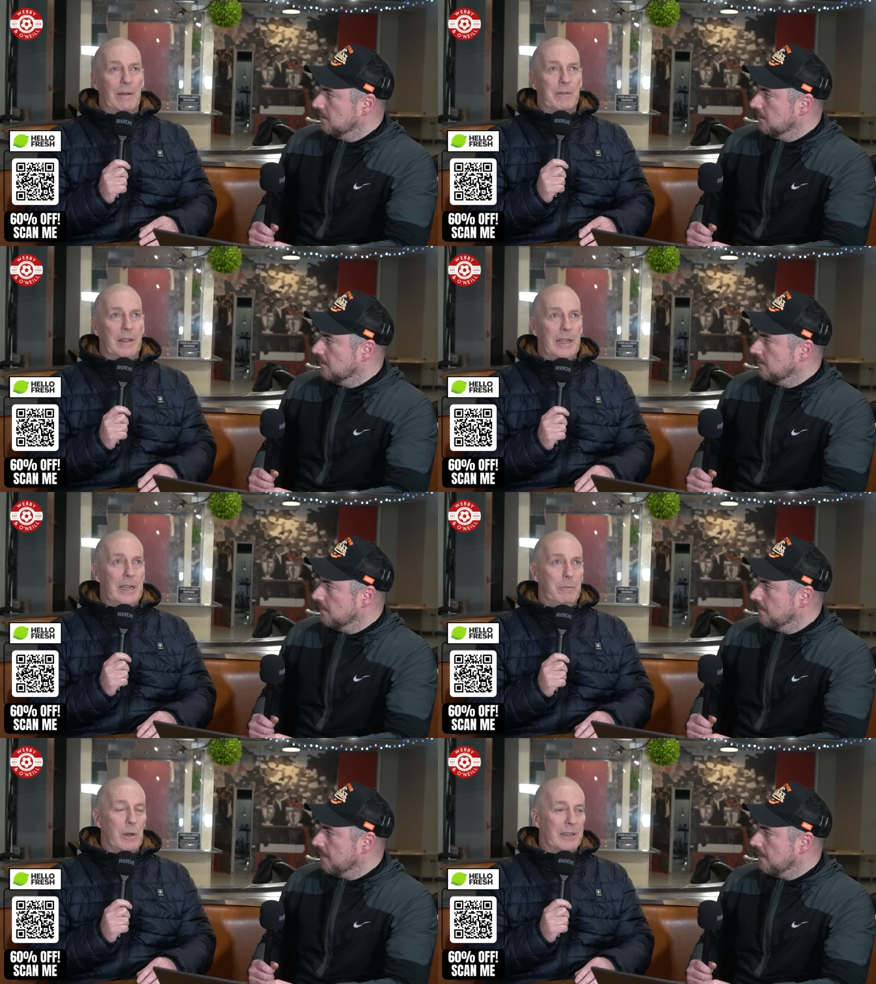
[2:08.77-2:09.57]
Speaker 1: after
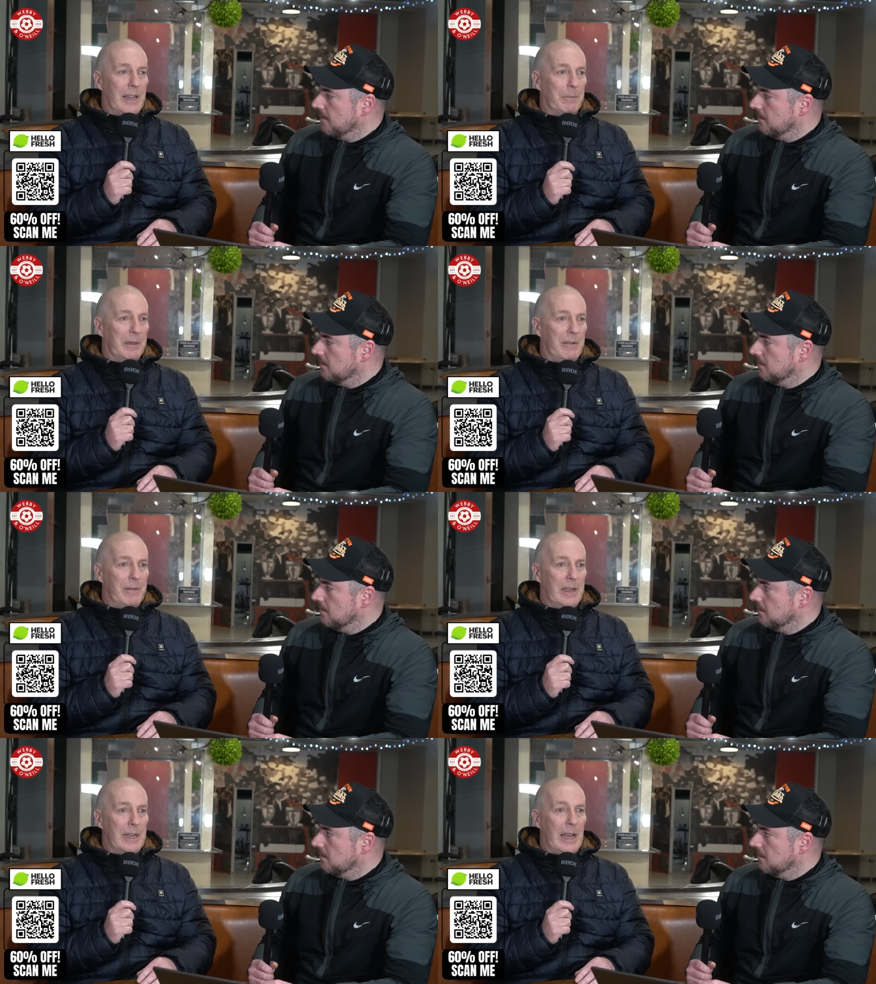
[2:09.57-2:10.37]
the West Ham
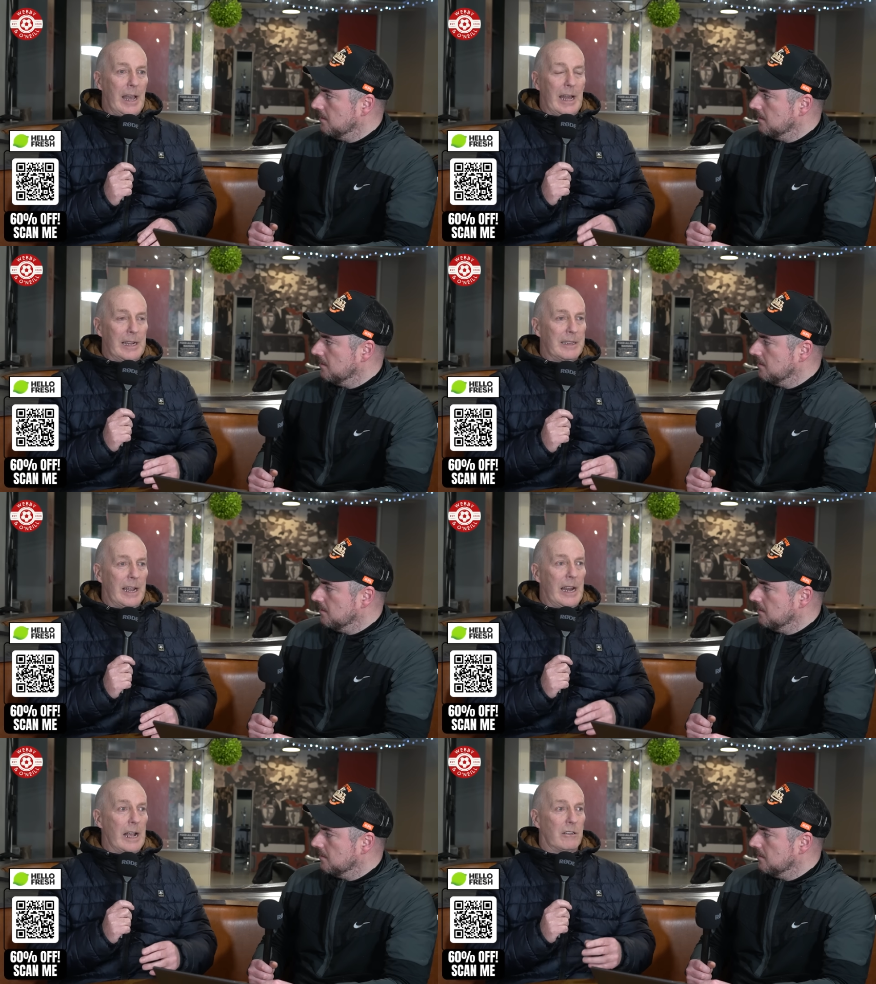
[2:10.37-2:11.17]
defeat, there Erik
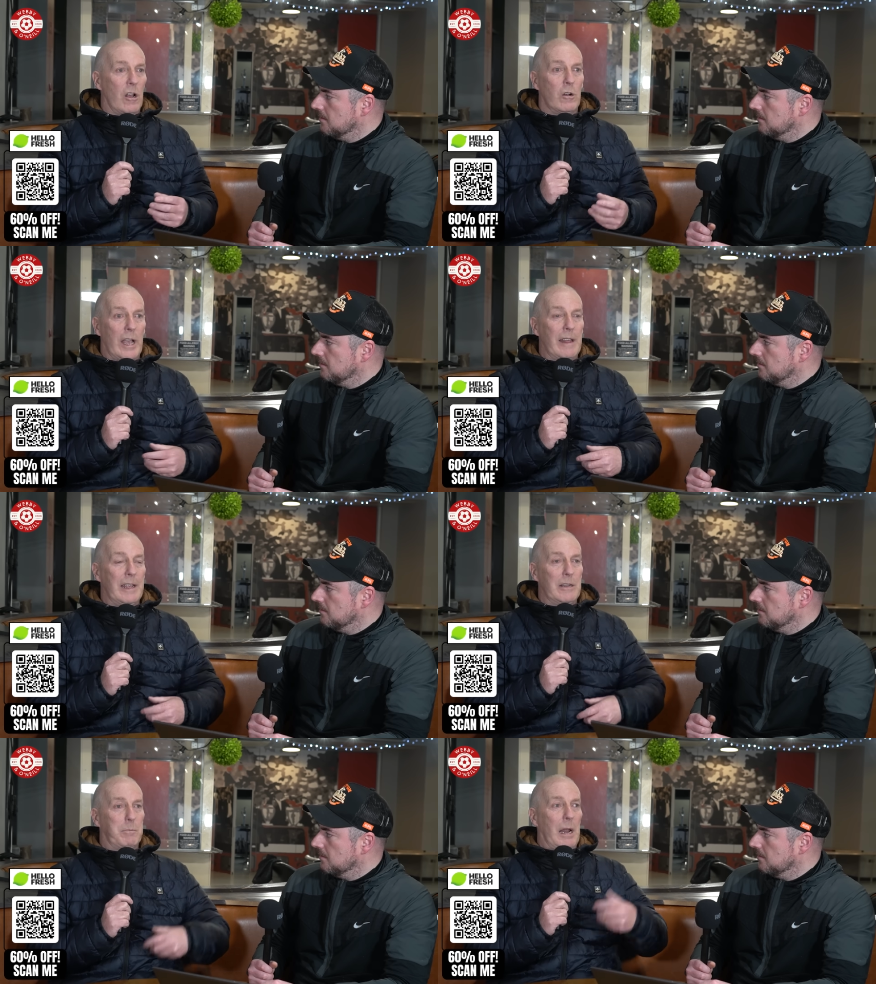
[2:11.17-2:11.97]
Ten Hag's got to get
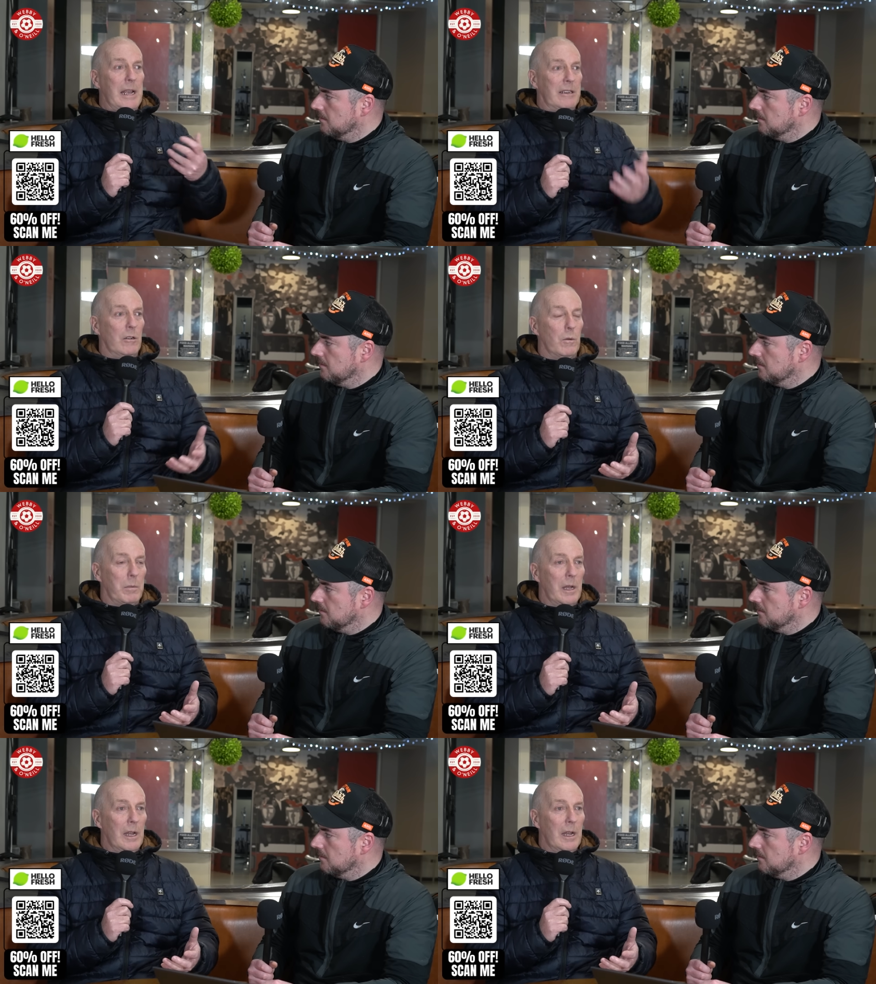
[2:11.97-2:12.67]
these players up.